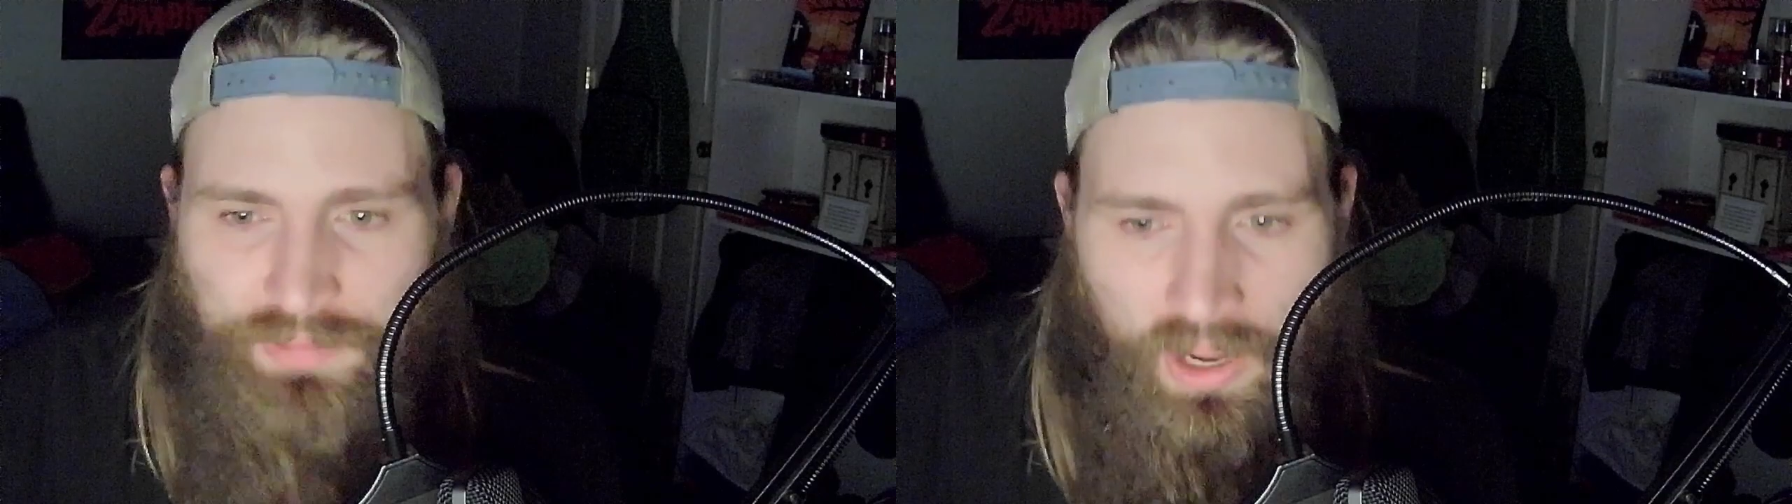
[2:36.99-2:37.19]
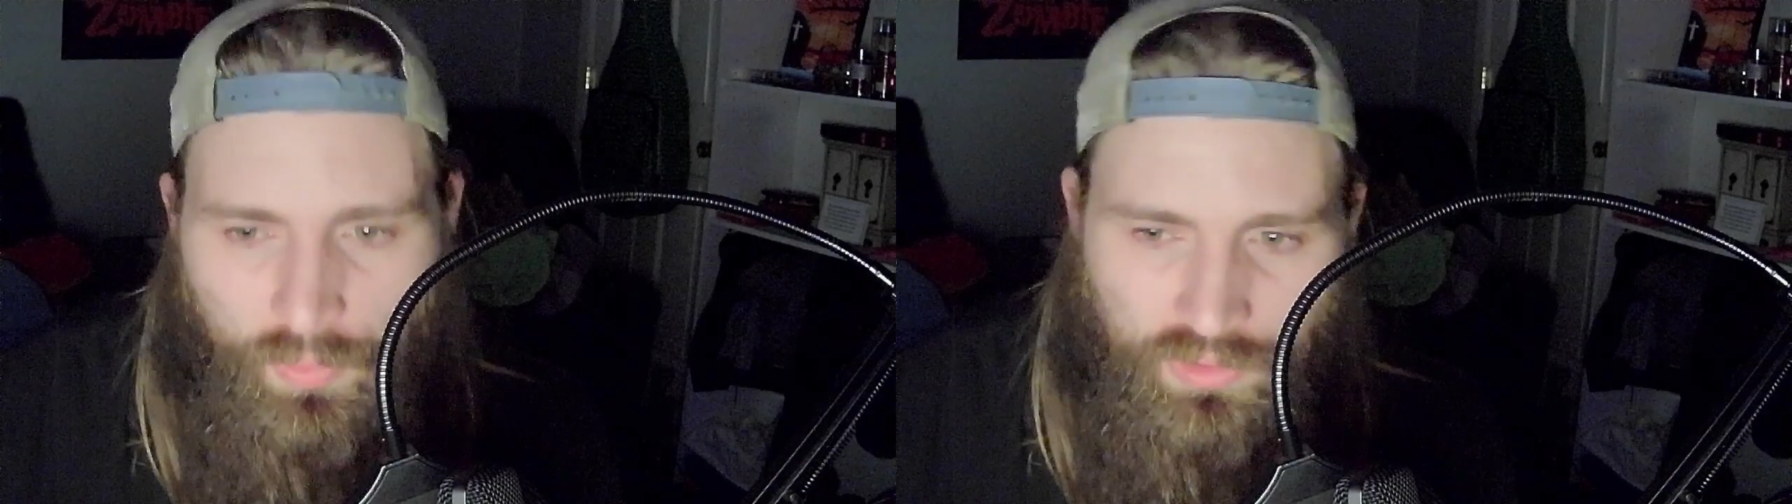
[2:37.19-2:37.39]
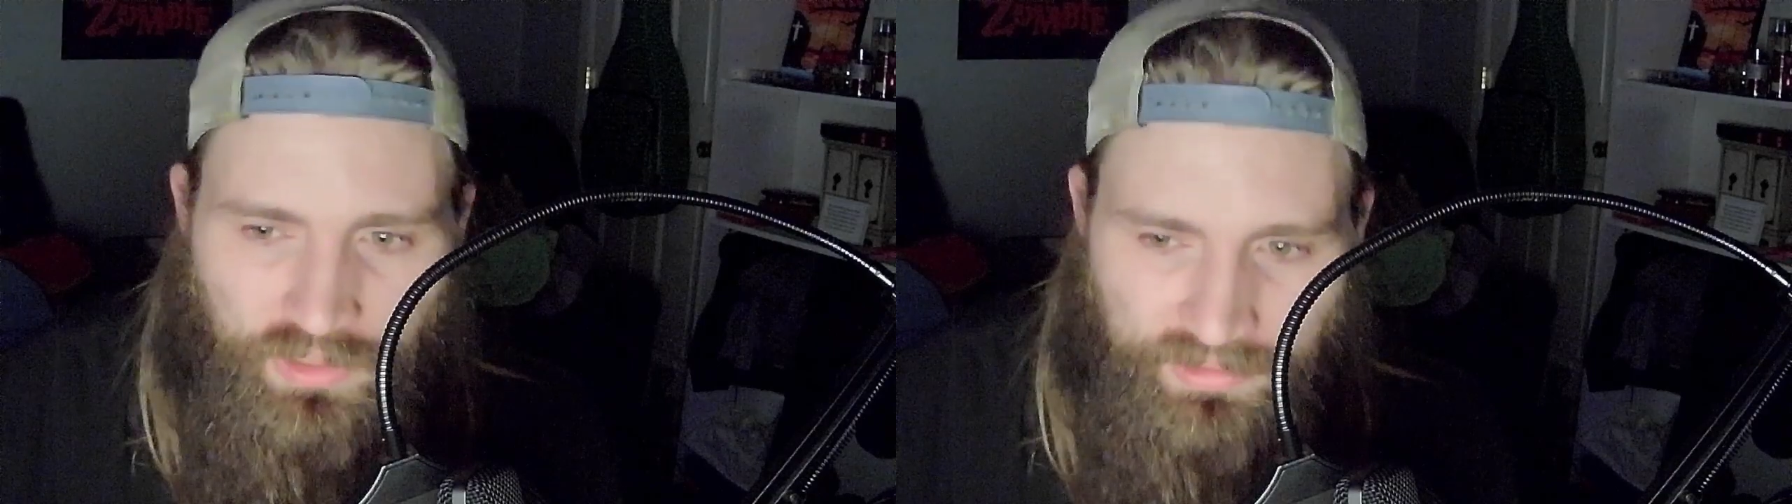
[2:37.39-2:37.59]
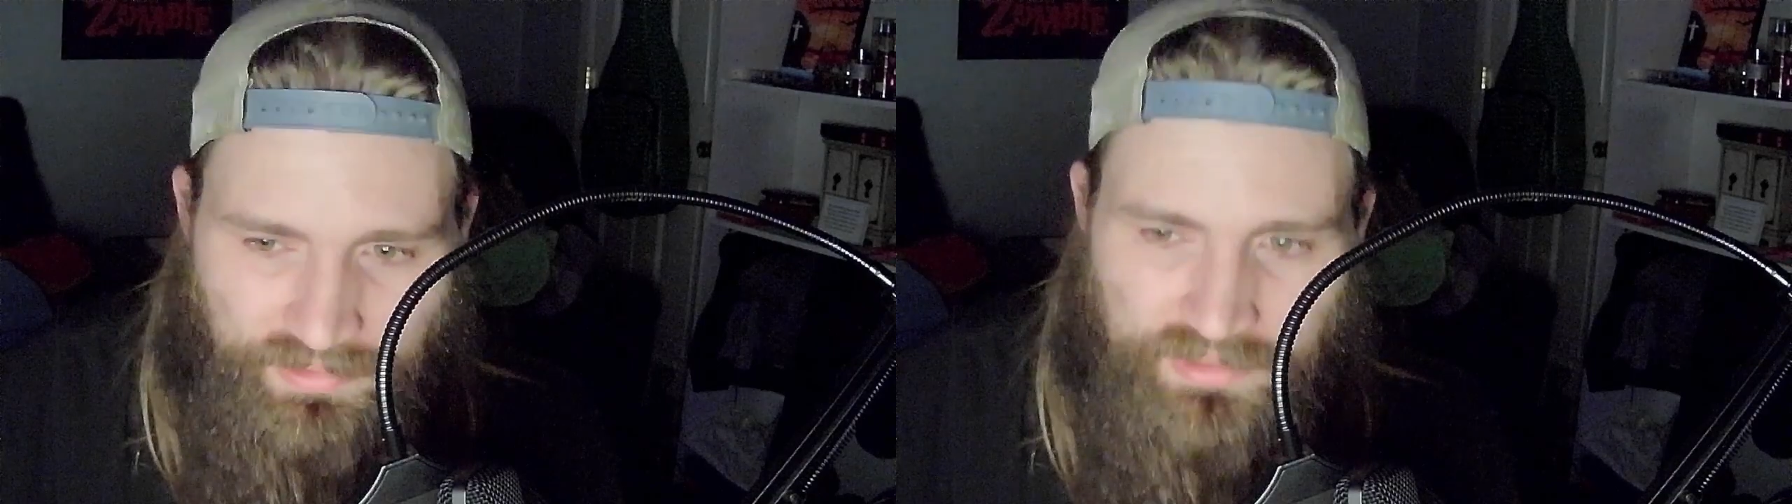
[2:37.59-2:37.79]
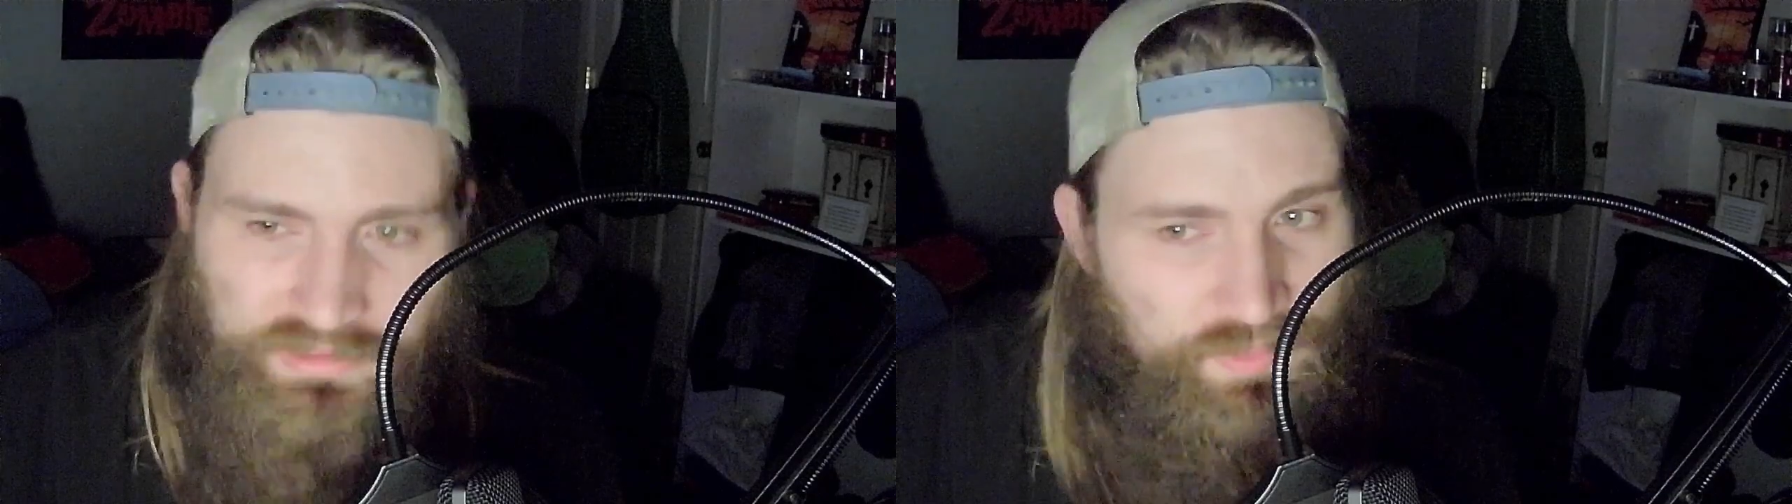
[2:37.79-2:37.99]
power like
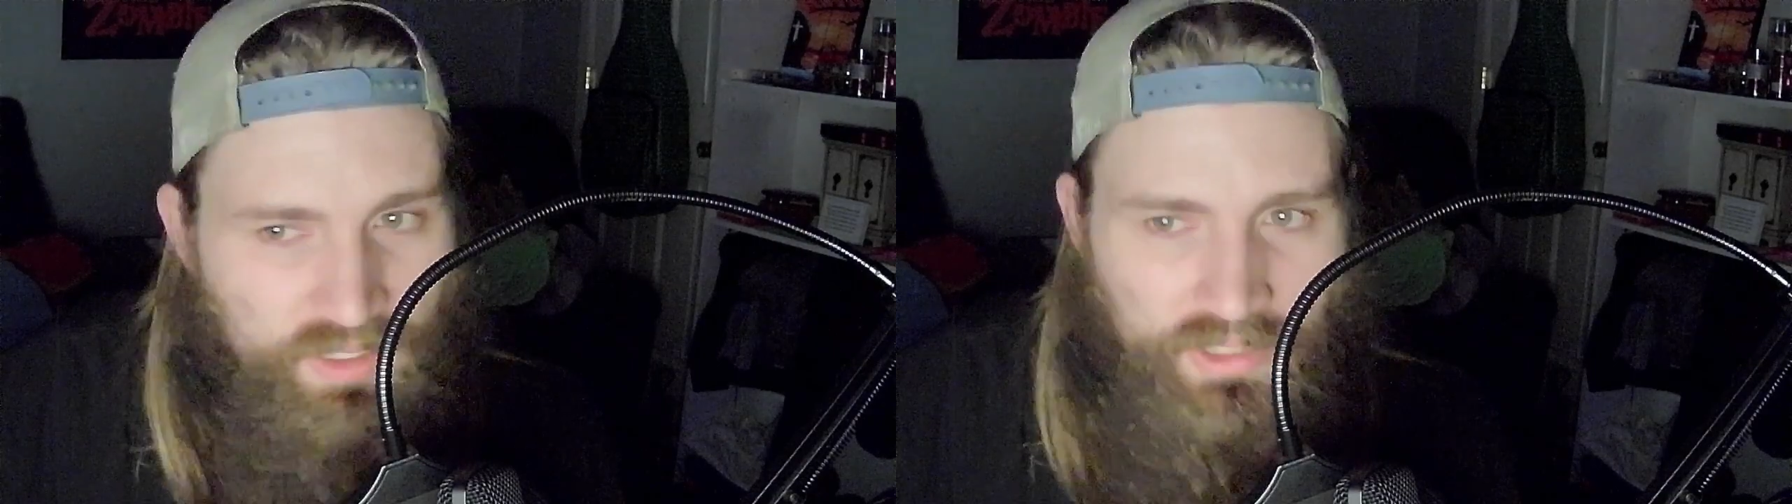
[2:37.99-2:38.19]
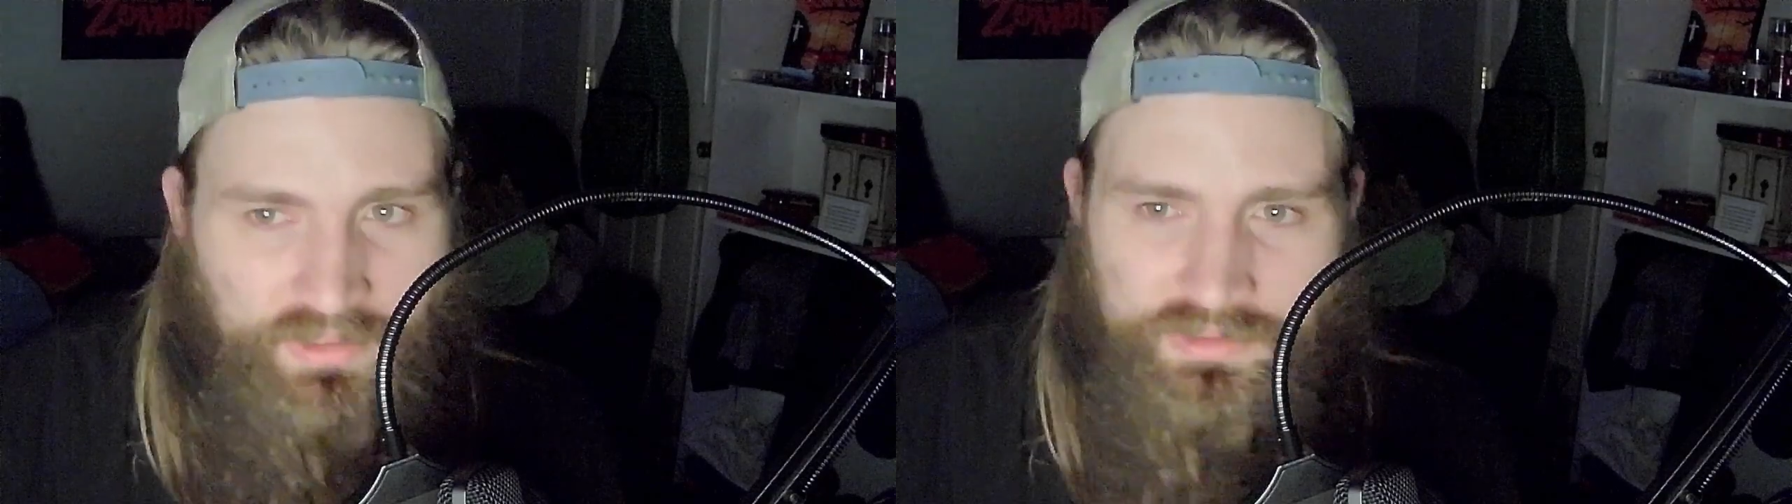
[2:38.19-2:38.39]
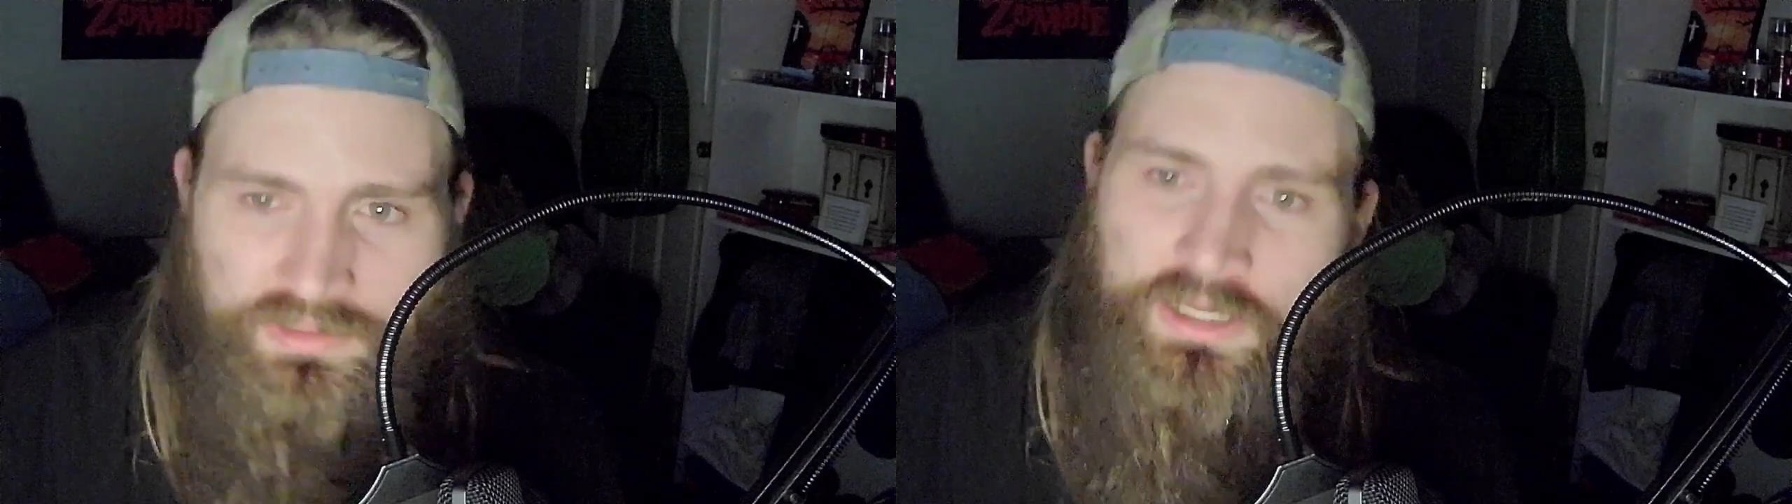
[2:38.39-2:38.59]
that, to be honest.